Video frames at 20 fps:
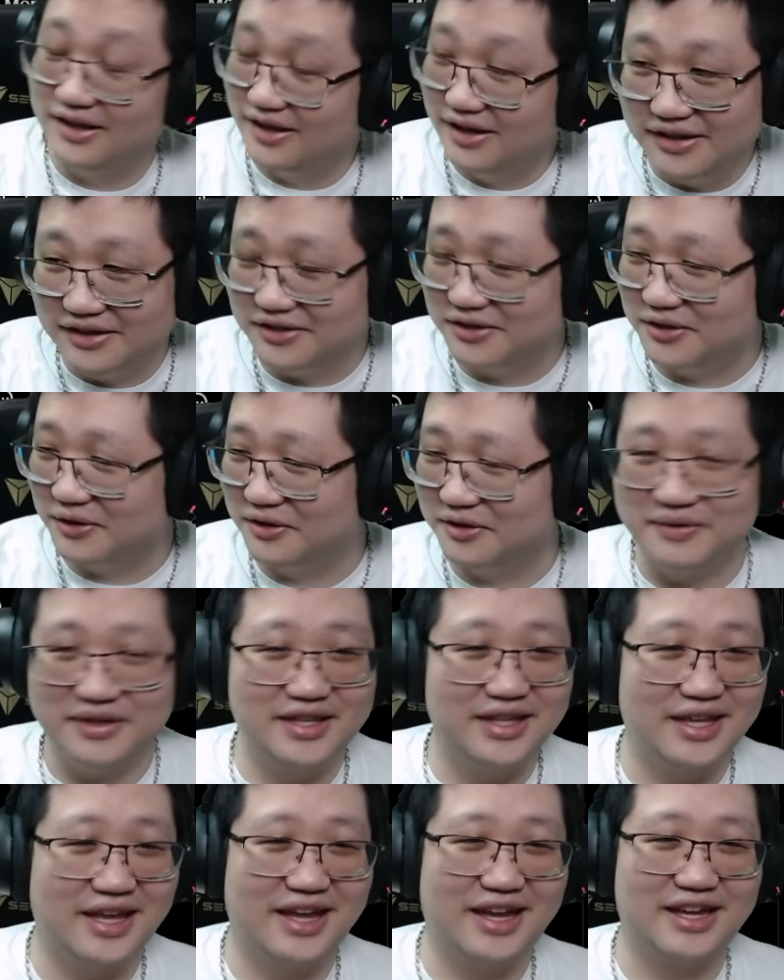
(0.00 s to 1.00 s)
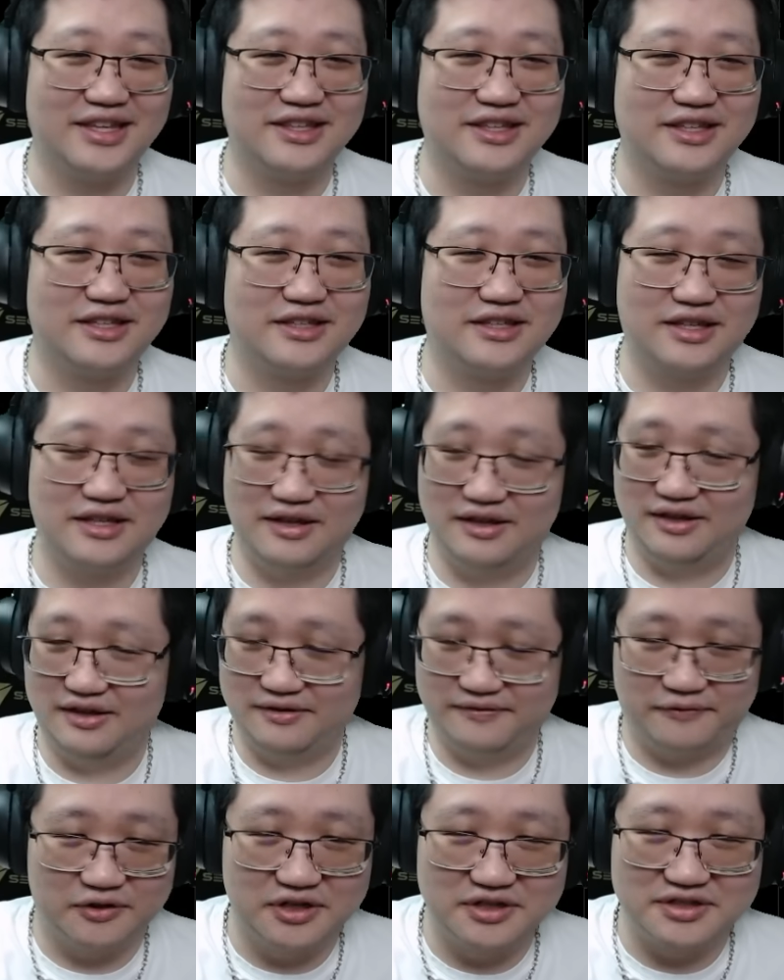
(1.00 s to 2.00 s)
you know what I mean? And it,
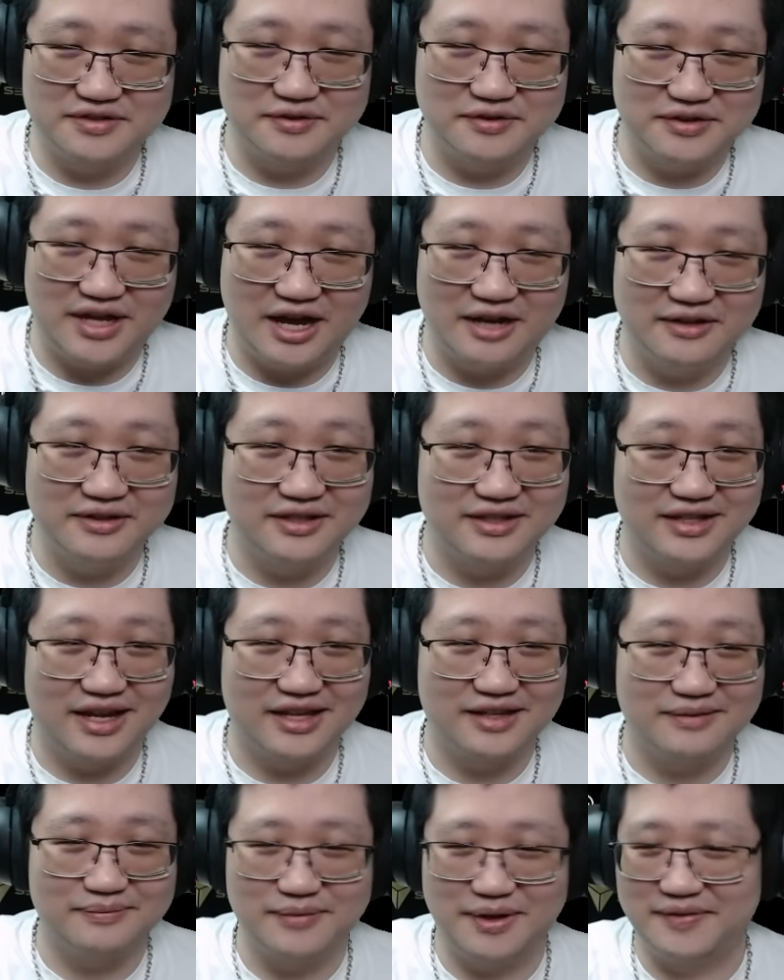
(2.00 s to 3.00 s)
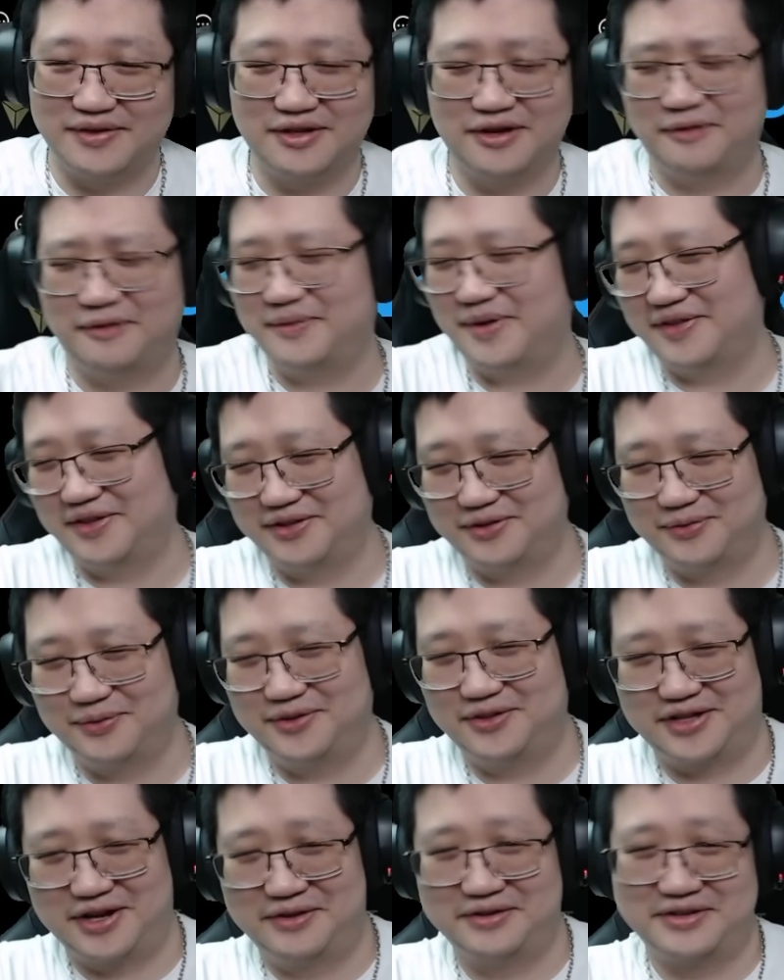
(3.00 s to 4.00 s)
for those of you doubting that maybe, oh, maybe the Twitter
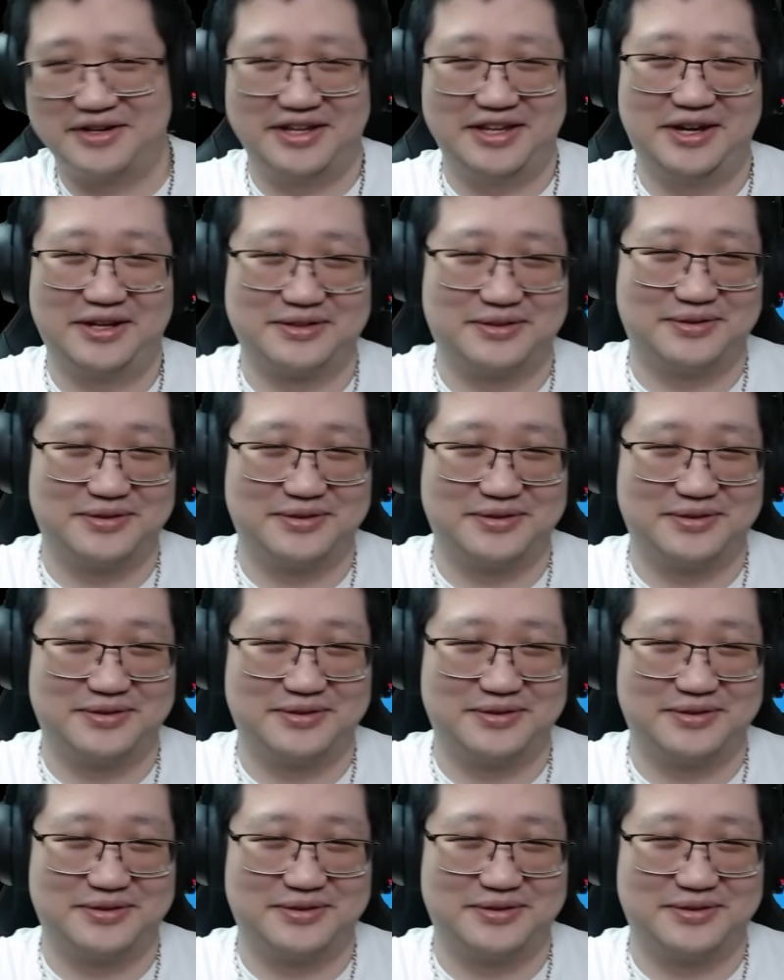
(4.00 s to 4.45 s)
account got hacked or